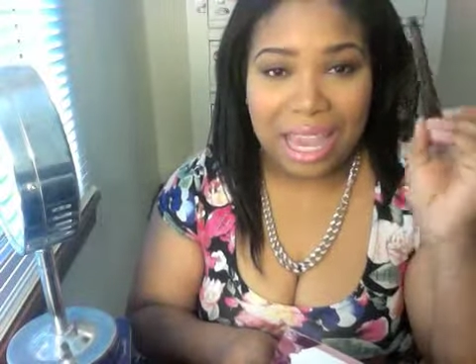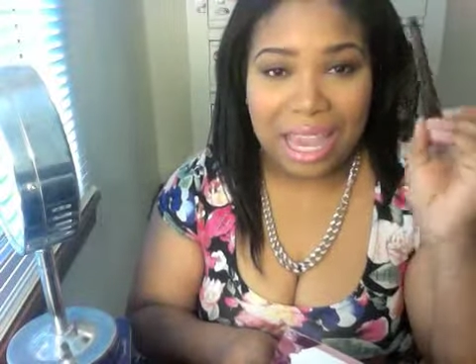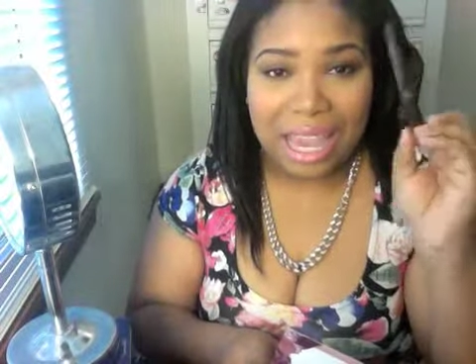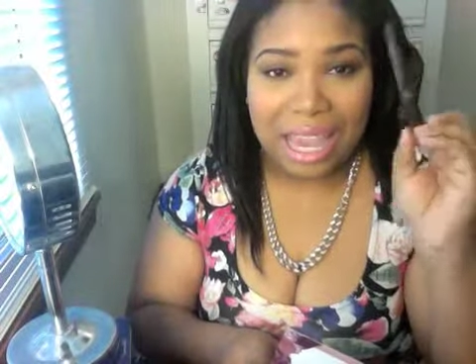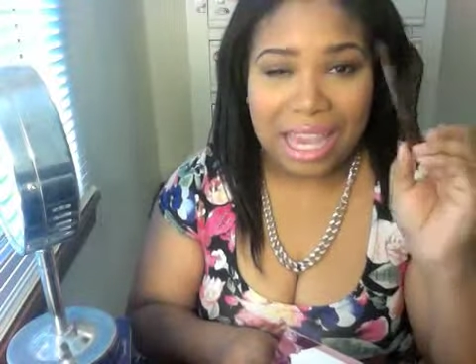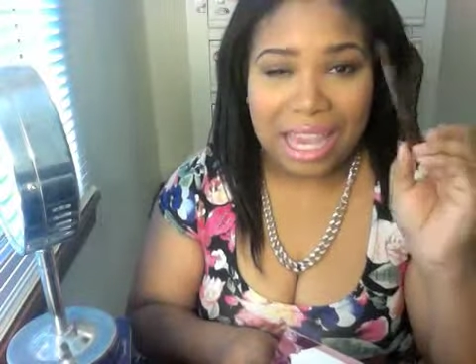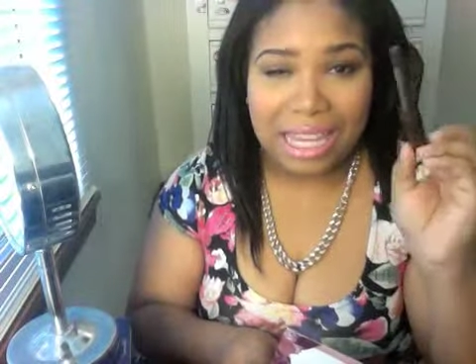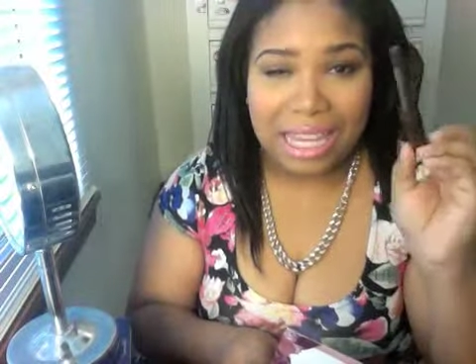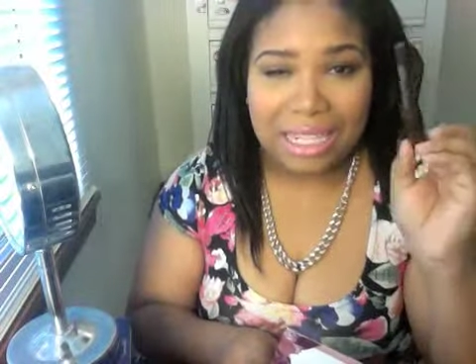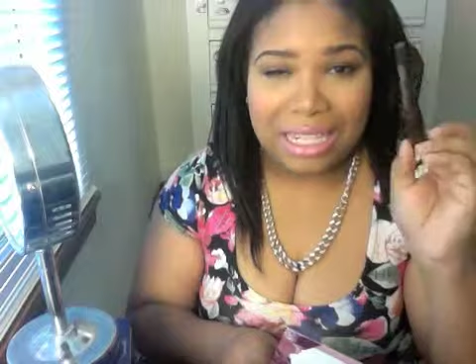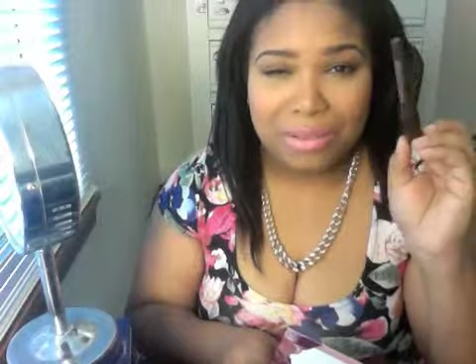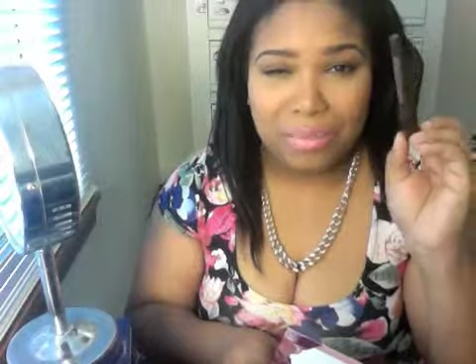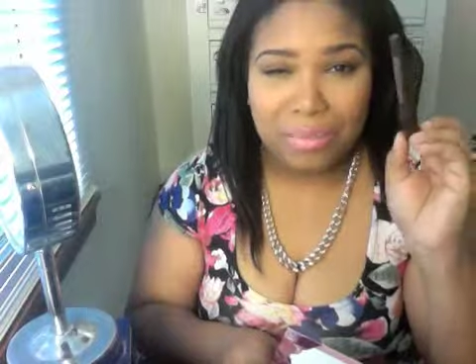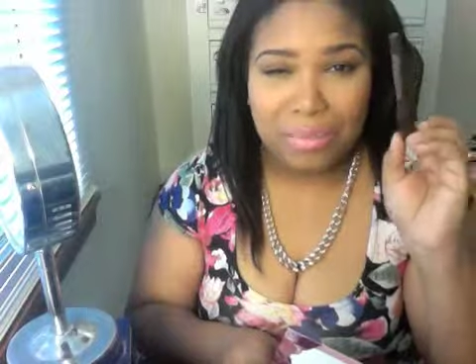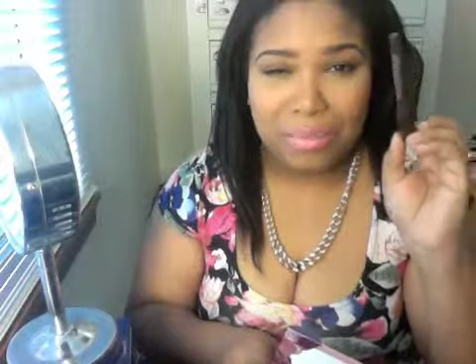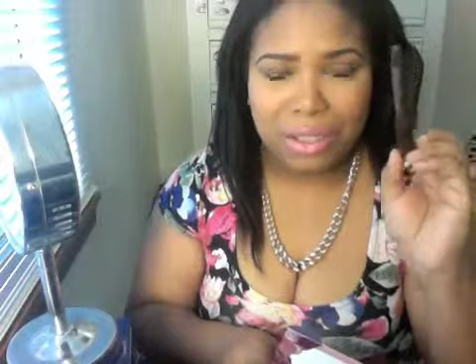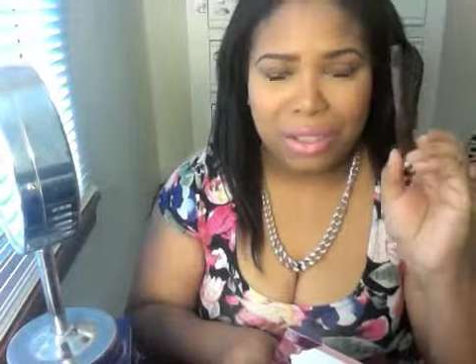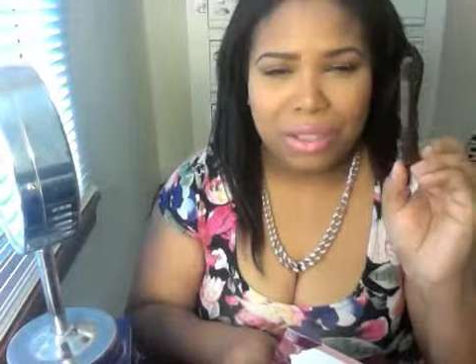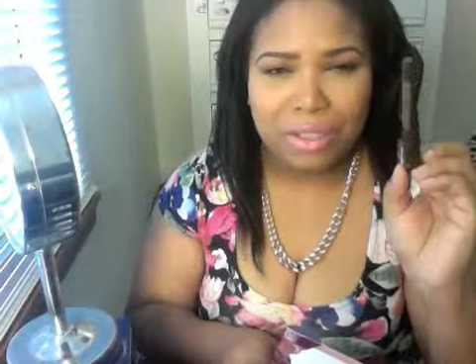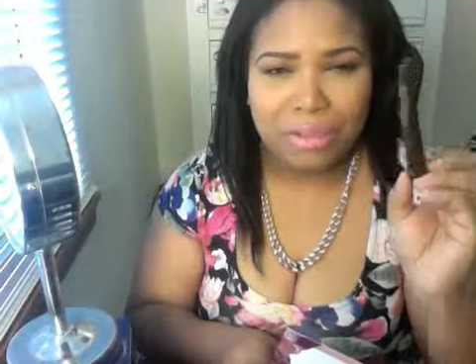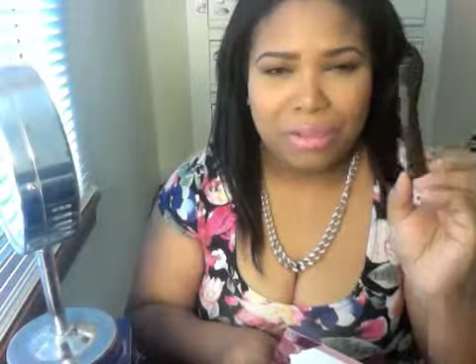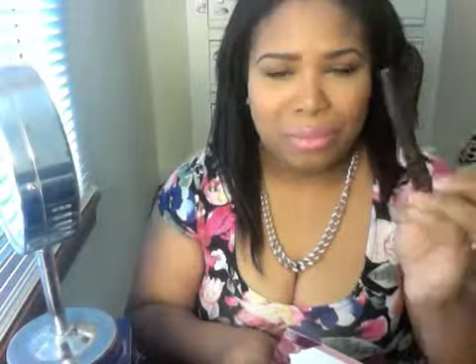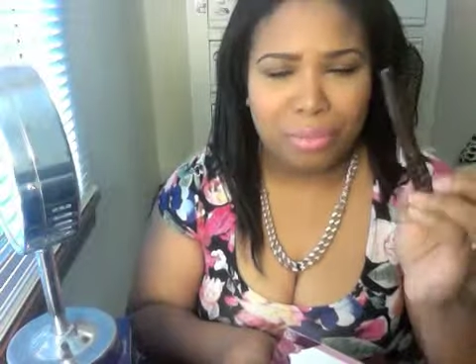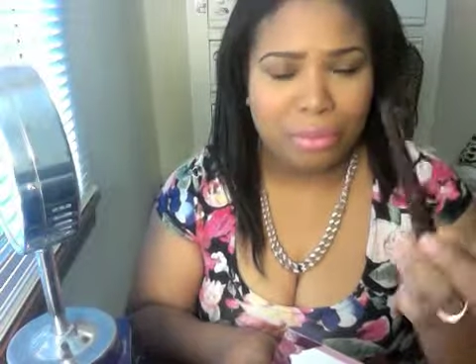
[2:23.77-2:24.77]
and
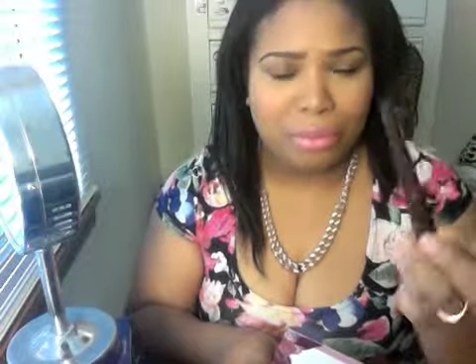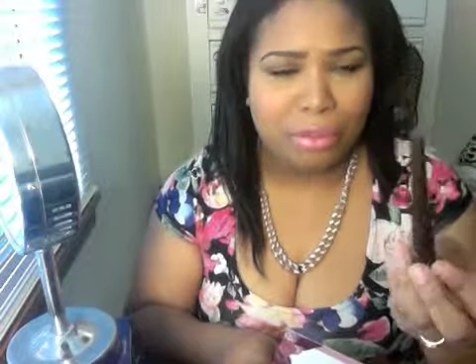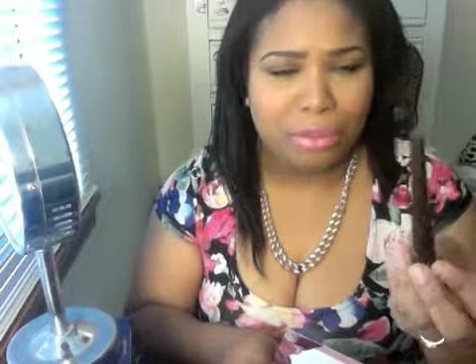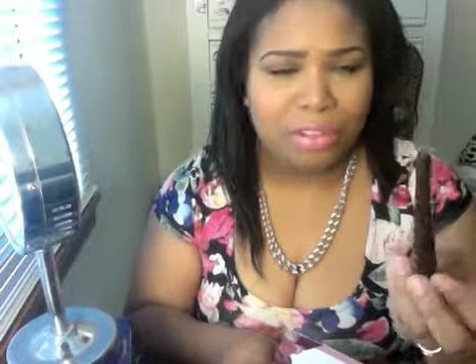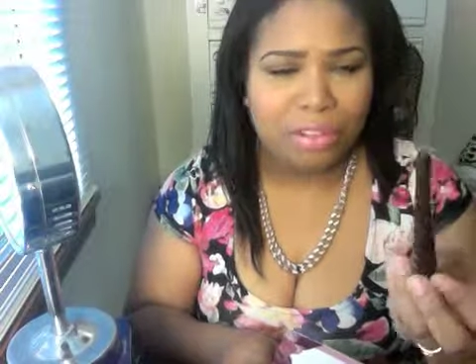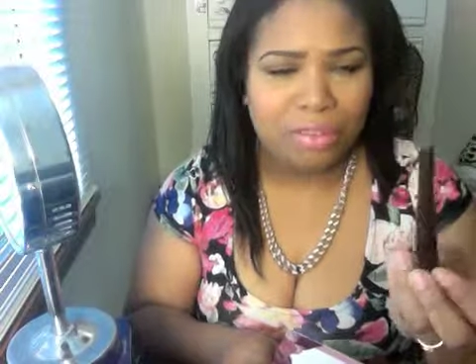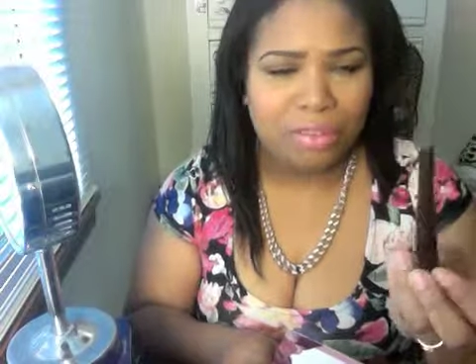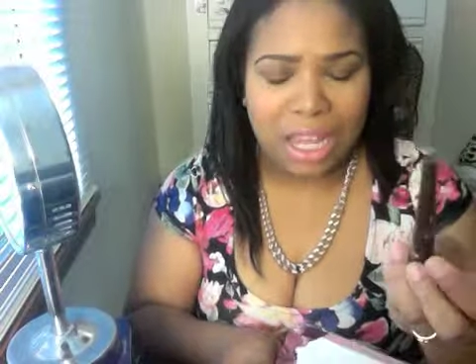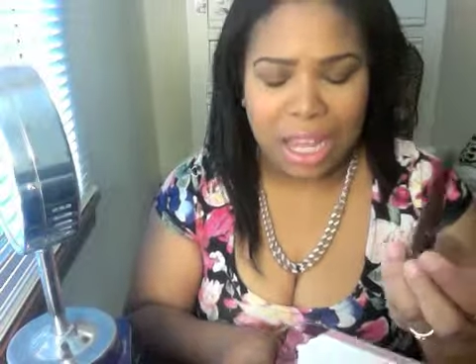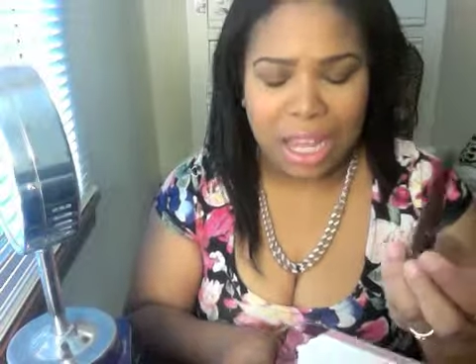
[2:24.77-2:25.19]
budge proof.